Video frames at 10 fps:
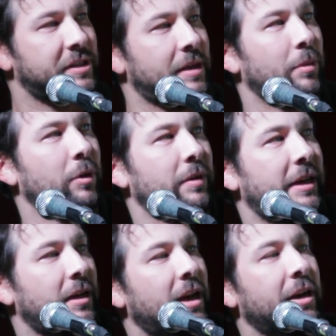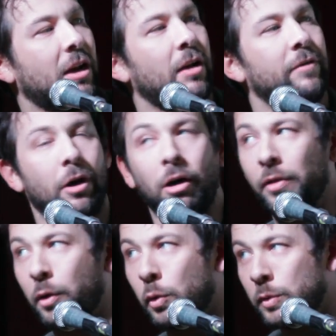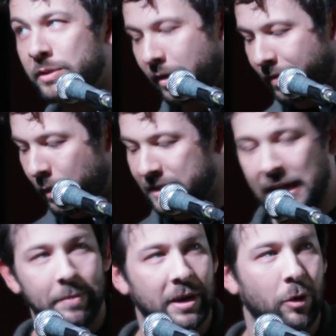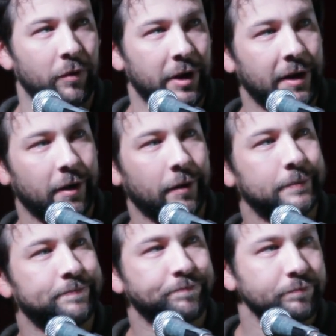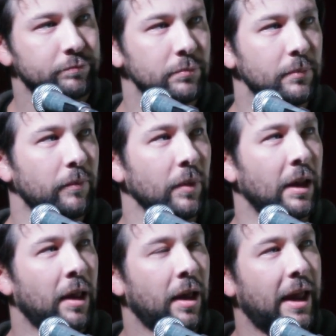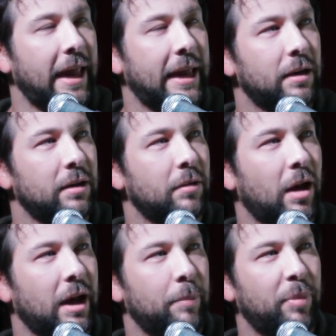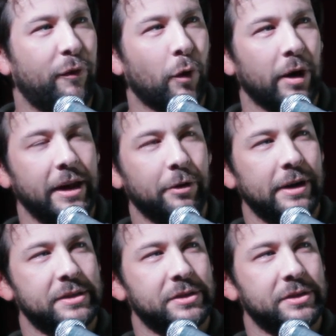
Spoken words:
symbol that kind of covered all the cool stuff that was happening over here. And before integrated